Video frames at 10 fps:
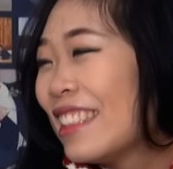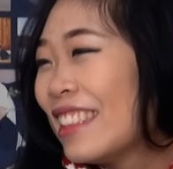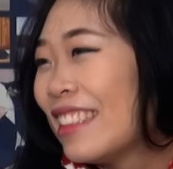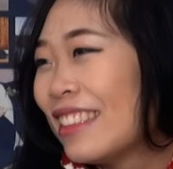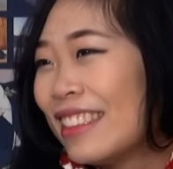
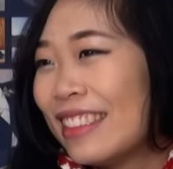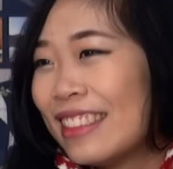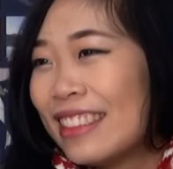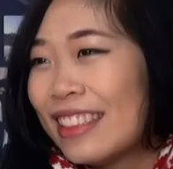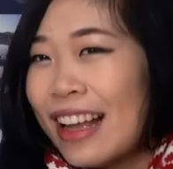
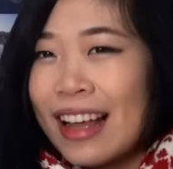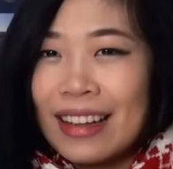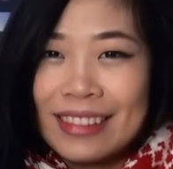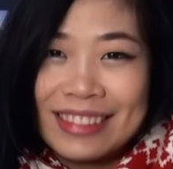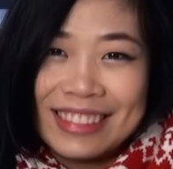
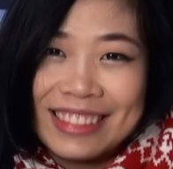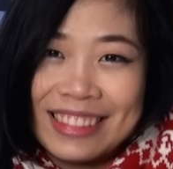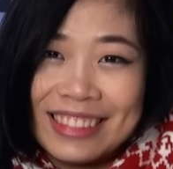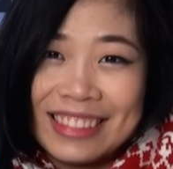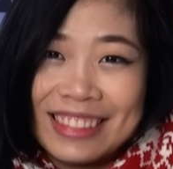
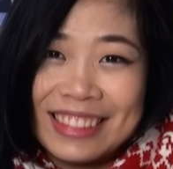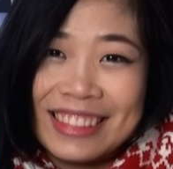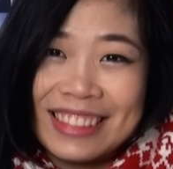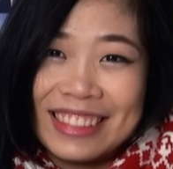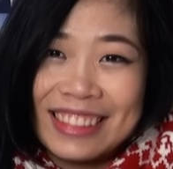
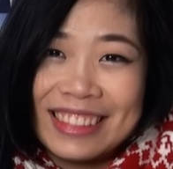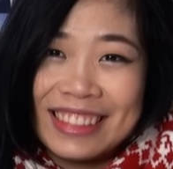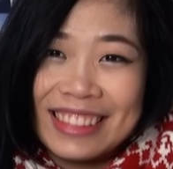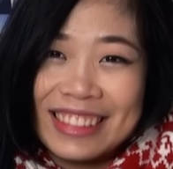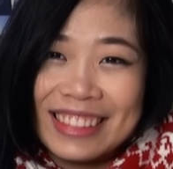
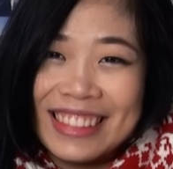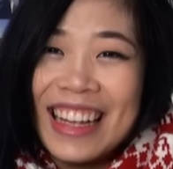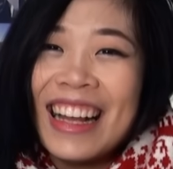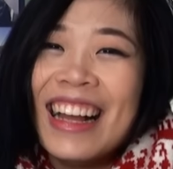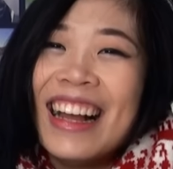
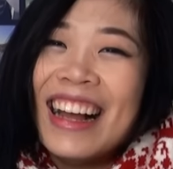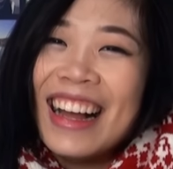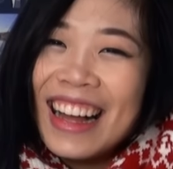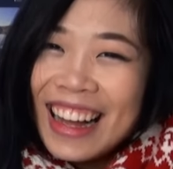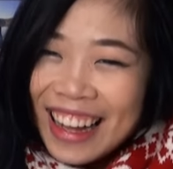
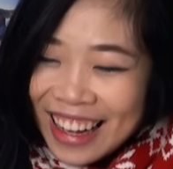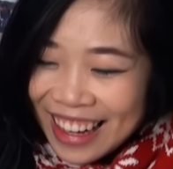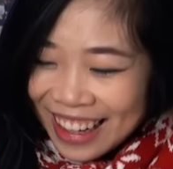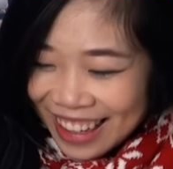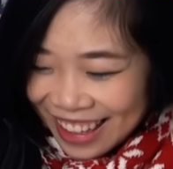
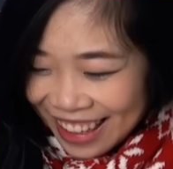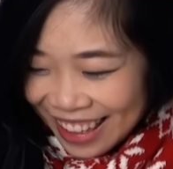This person isn't speaking.